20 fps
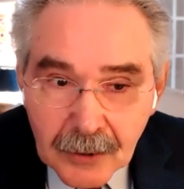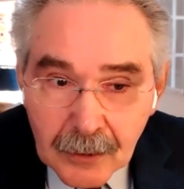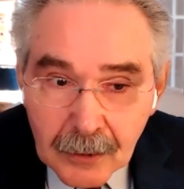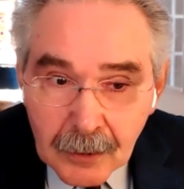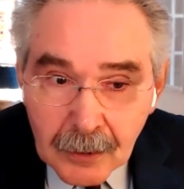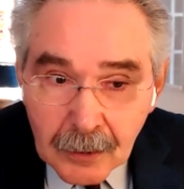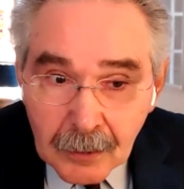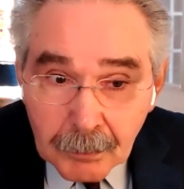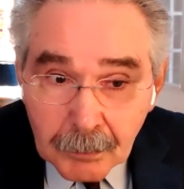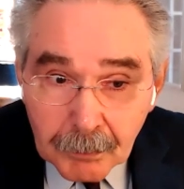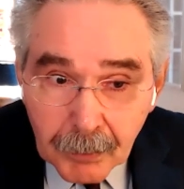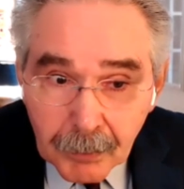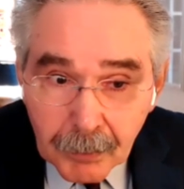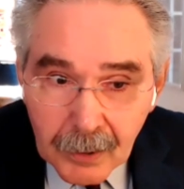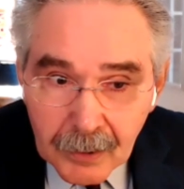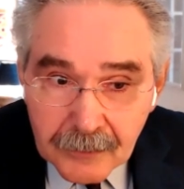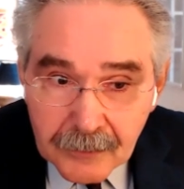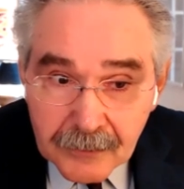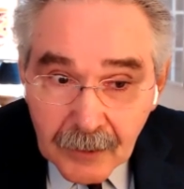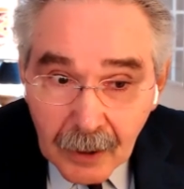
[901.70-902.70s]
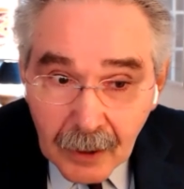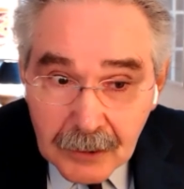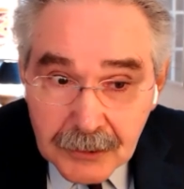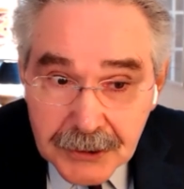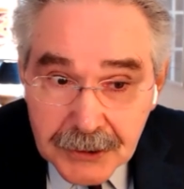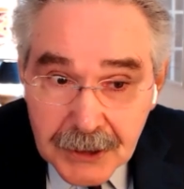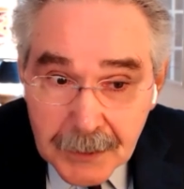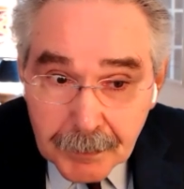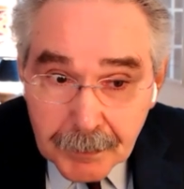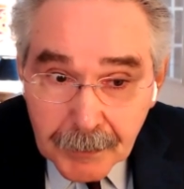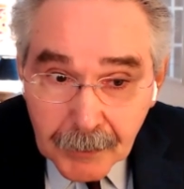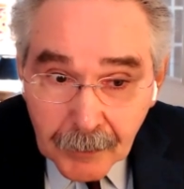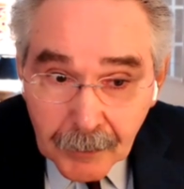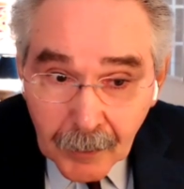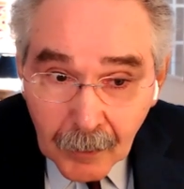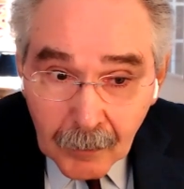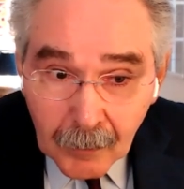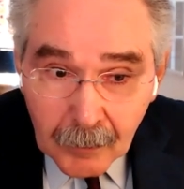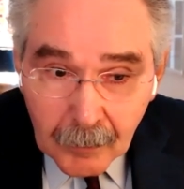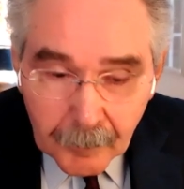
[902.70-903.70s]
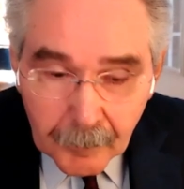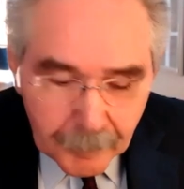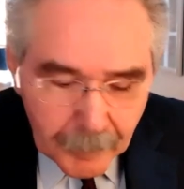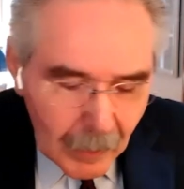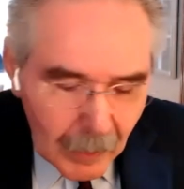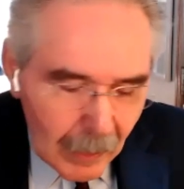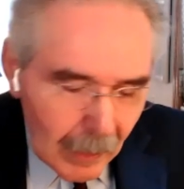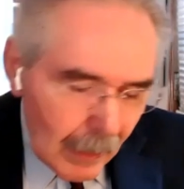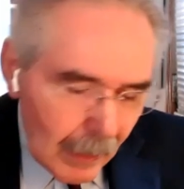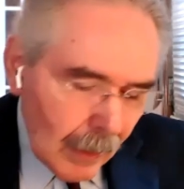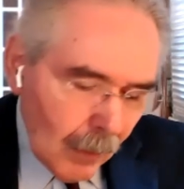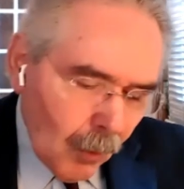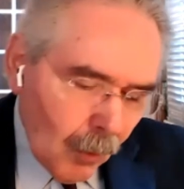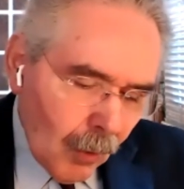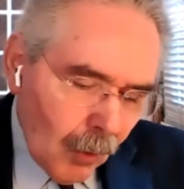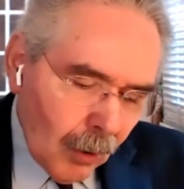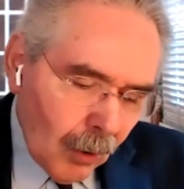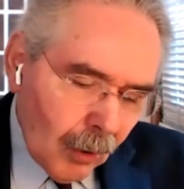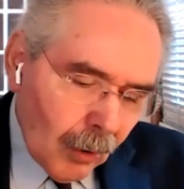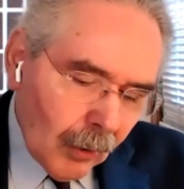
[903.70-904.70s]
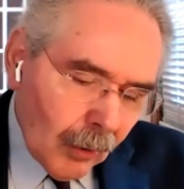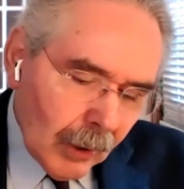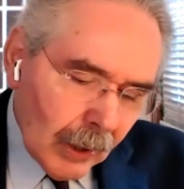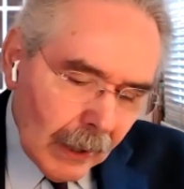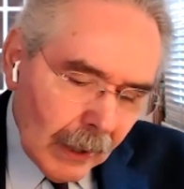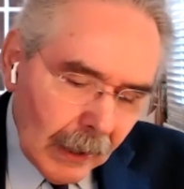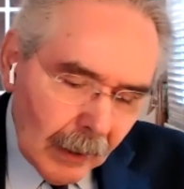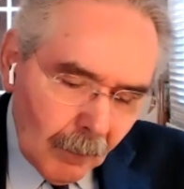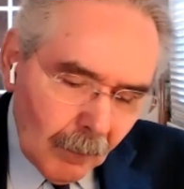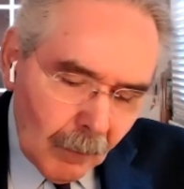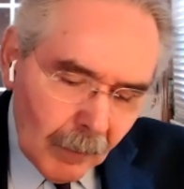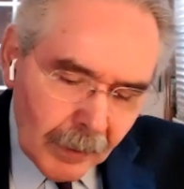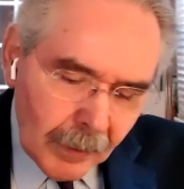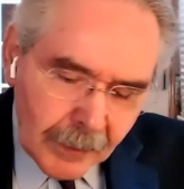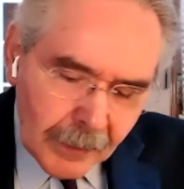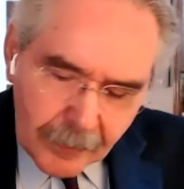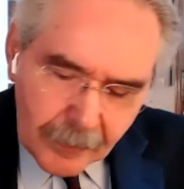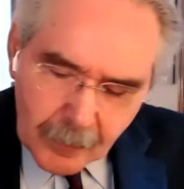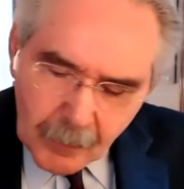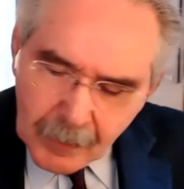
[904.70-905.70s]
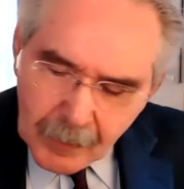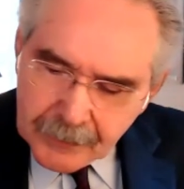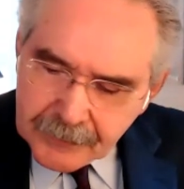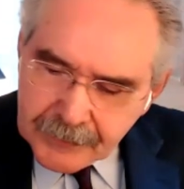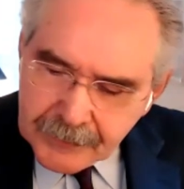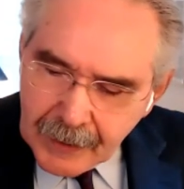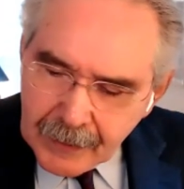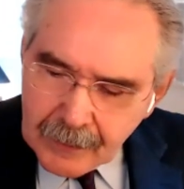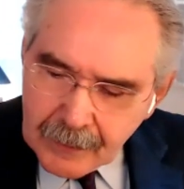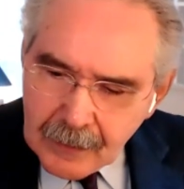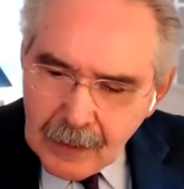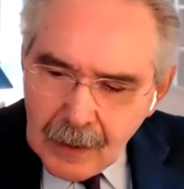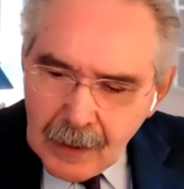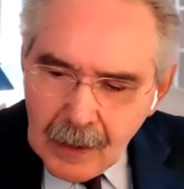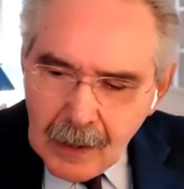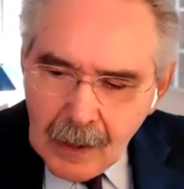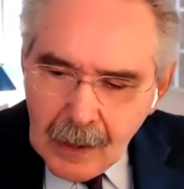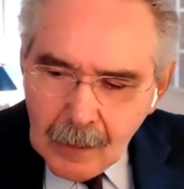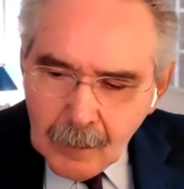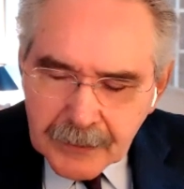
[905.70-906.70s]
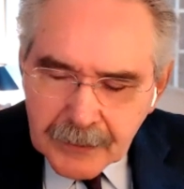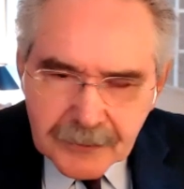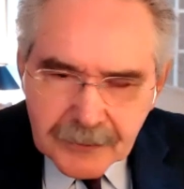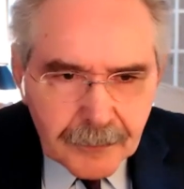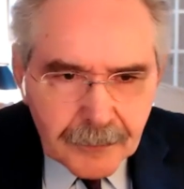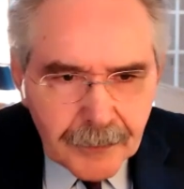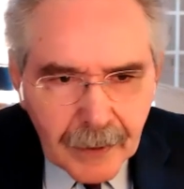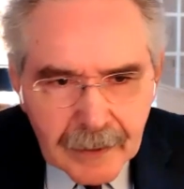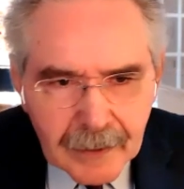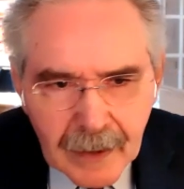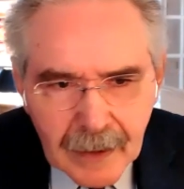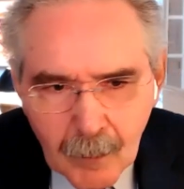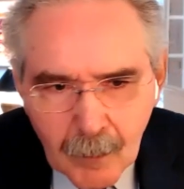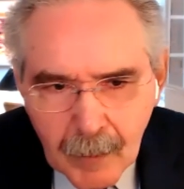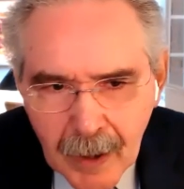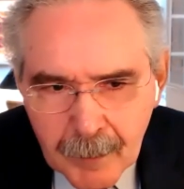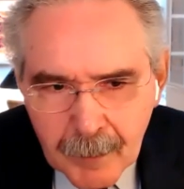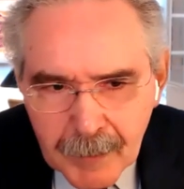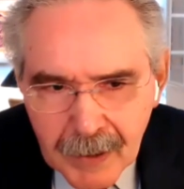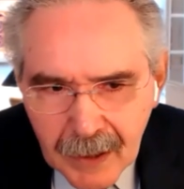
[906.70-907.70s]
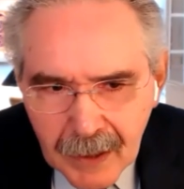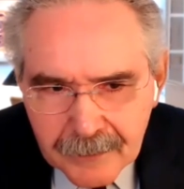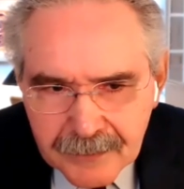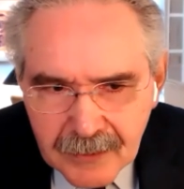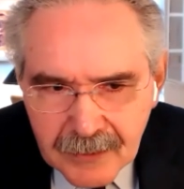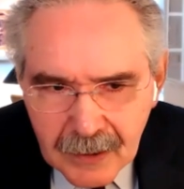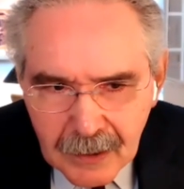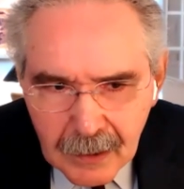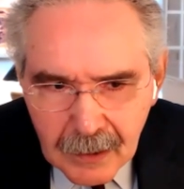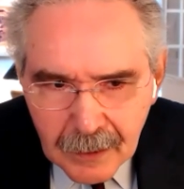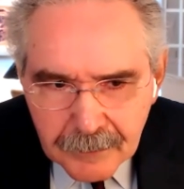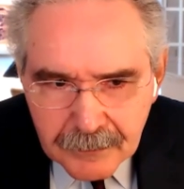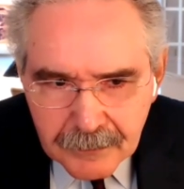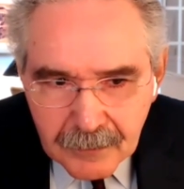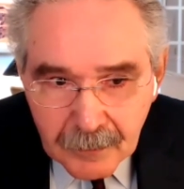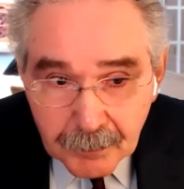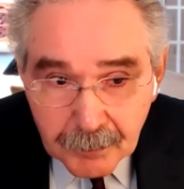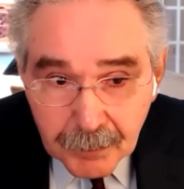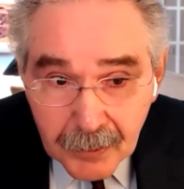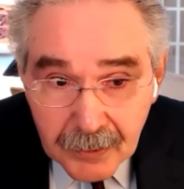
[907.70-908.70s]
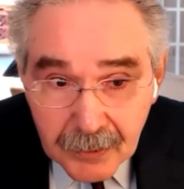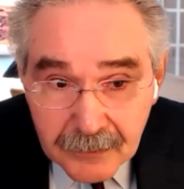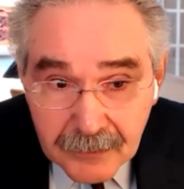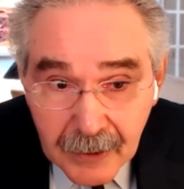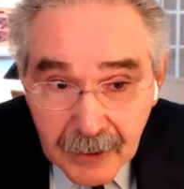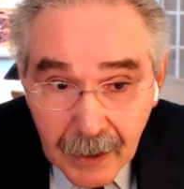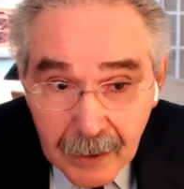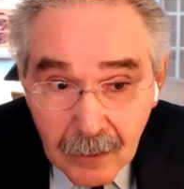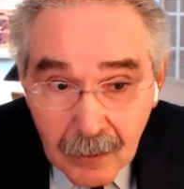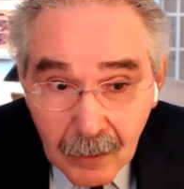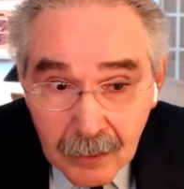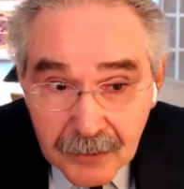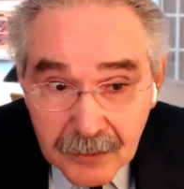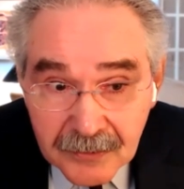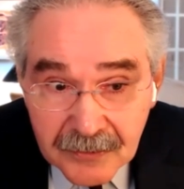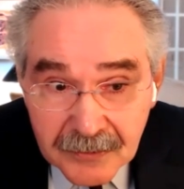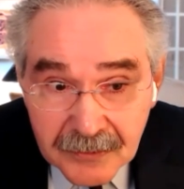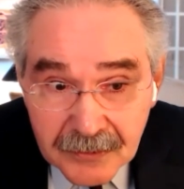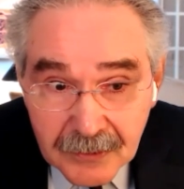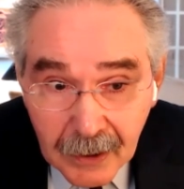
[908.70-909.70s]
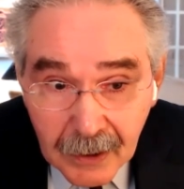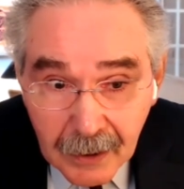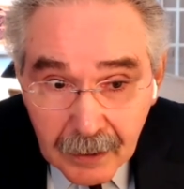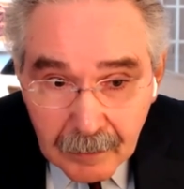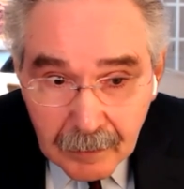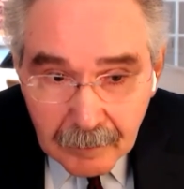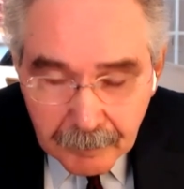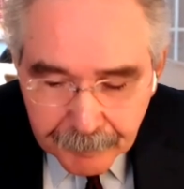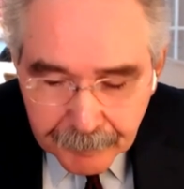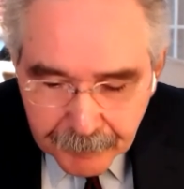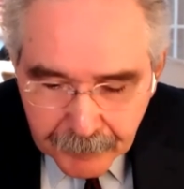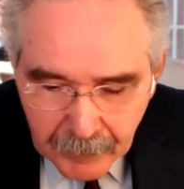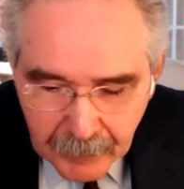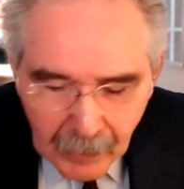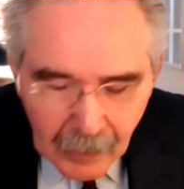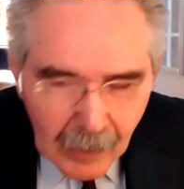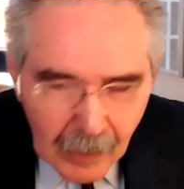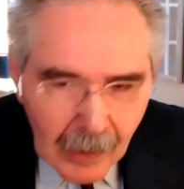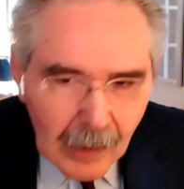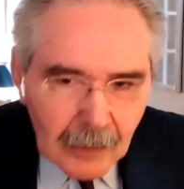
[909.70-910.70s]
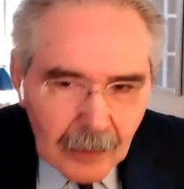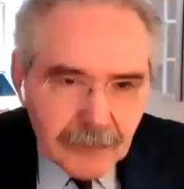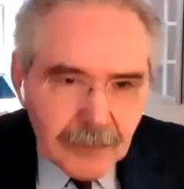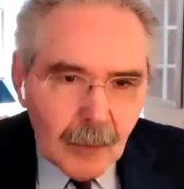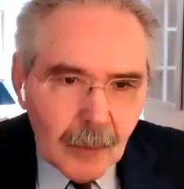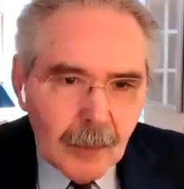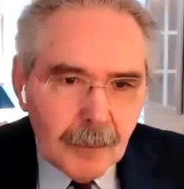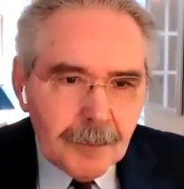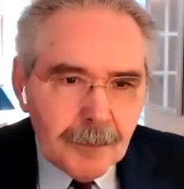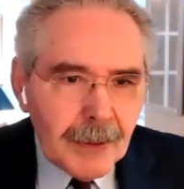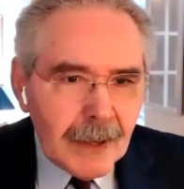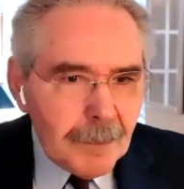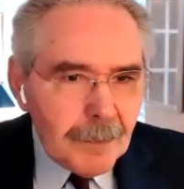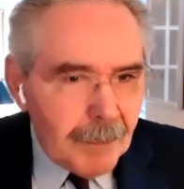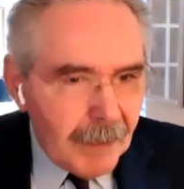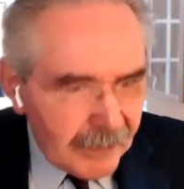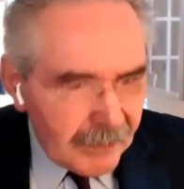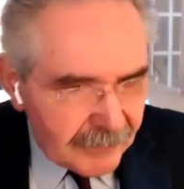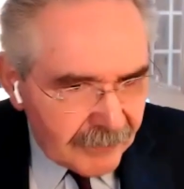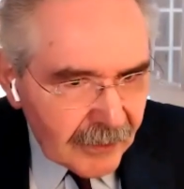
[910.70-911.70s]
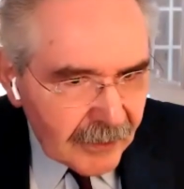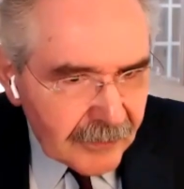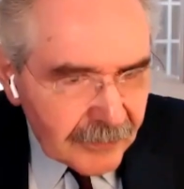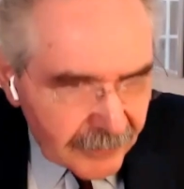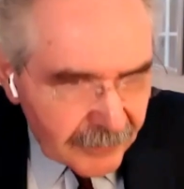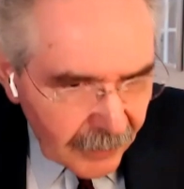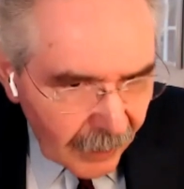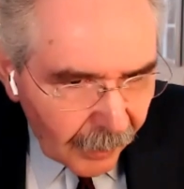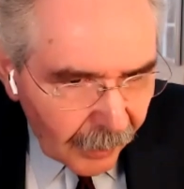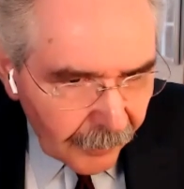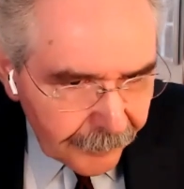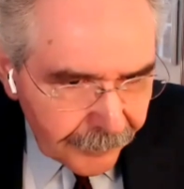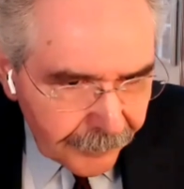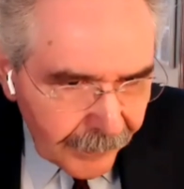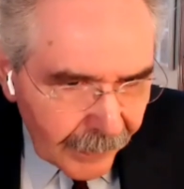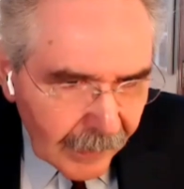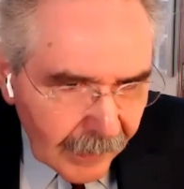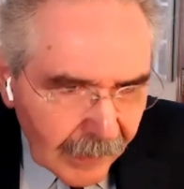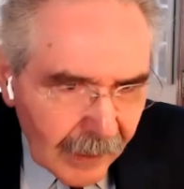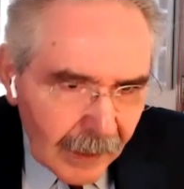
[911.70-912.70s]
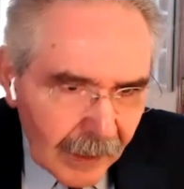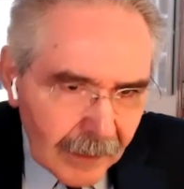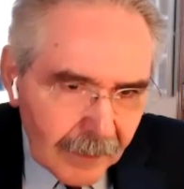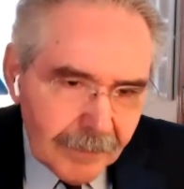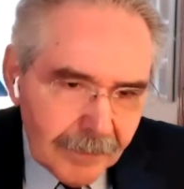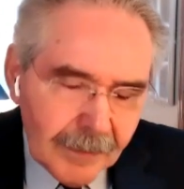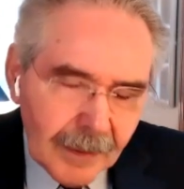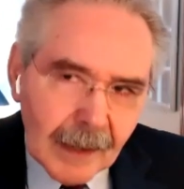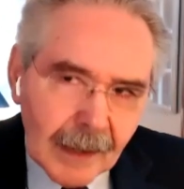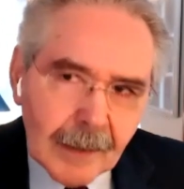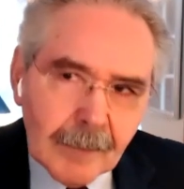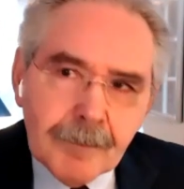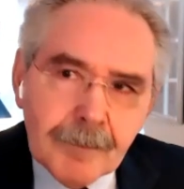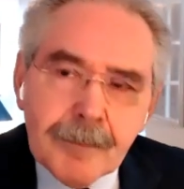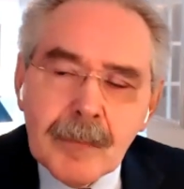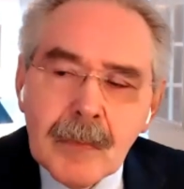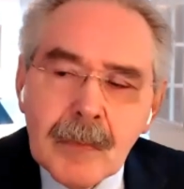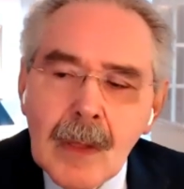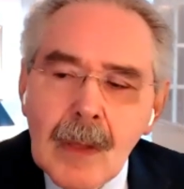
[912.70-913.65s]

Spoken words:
turn. Bullets are cheap, you know. Or another one said, we should find out where Milewski lives and put his head on a stick. So pretty basic stuff, that kind of thing.